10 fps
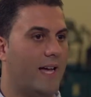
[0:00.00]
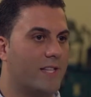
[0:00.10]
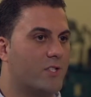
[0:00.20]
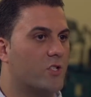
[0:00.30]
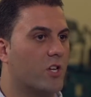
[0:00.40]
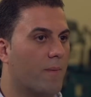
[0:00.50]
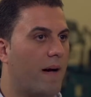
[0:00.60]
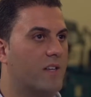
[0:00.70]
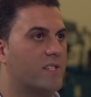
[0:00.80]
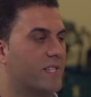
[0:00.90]
It took
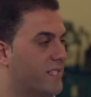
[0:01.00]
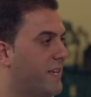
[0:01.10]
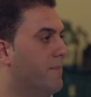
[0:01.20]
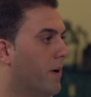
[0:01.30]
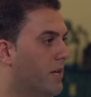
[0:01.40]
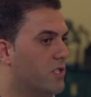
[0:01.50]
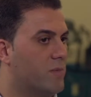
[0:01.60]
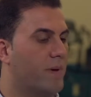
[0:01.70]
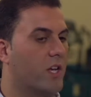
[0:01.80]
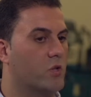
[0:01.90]
about 16 months
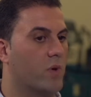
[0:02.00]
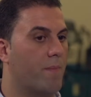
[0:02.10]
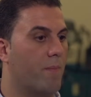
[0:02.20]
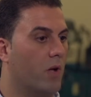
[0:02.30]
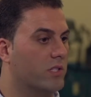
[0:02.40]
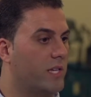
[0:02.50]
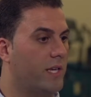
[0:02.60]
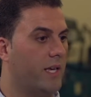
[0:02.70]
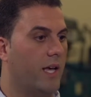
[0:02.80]
because we prototyped